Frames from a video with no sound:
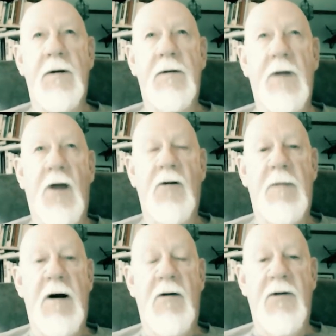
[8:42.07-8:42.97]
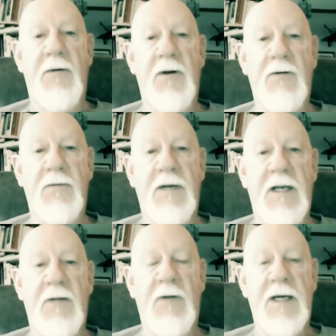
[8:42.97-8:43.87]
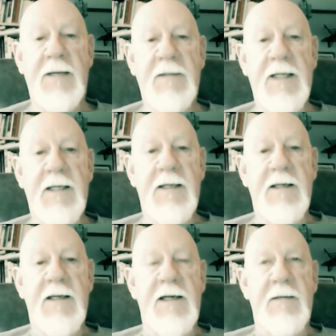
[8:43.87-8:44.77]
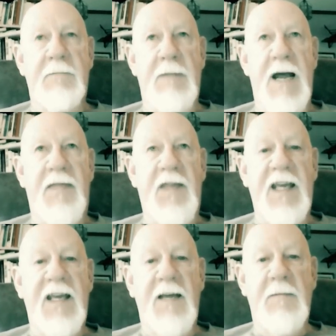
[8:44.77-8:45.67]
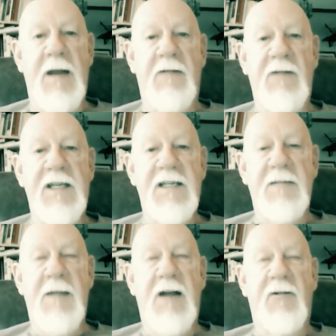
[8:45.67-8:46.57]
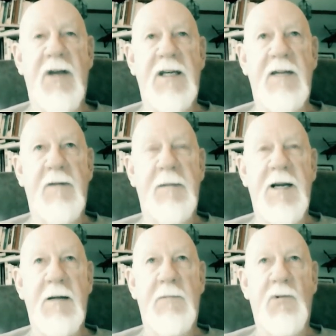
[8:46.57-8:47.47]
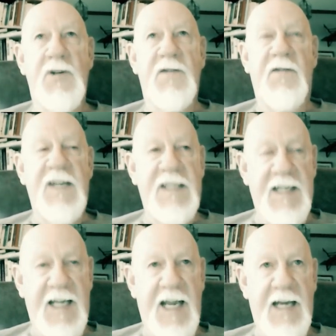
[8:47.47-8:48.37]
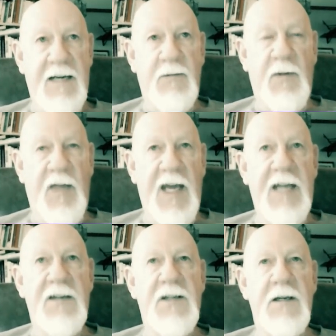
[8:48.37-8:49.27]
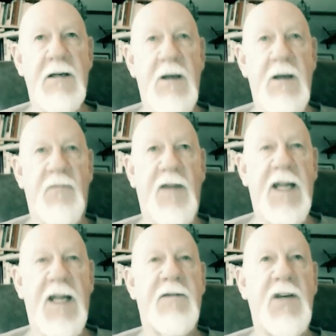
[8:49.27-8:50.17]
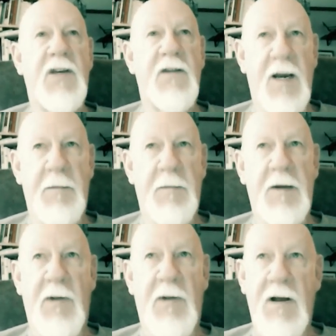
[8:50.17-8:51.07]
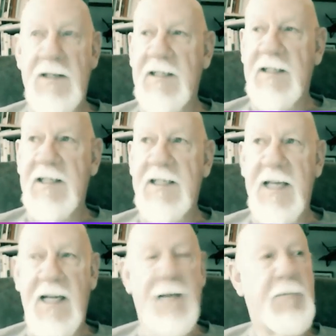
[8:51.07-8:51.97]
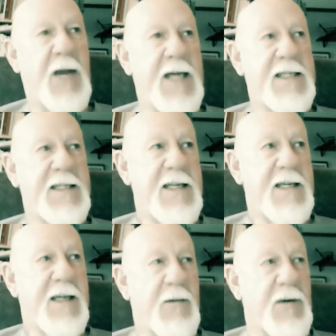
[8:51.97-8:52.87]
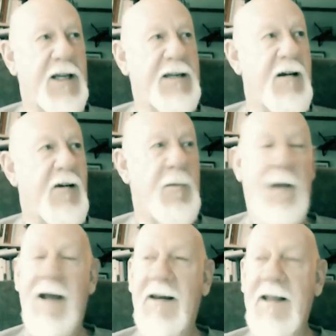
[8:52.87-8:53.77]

globe all their own in a way. My thinking, my reasoning, my creativity become more sophisticated with age, hopefully, if the developmental process is taking place. And we're not talking about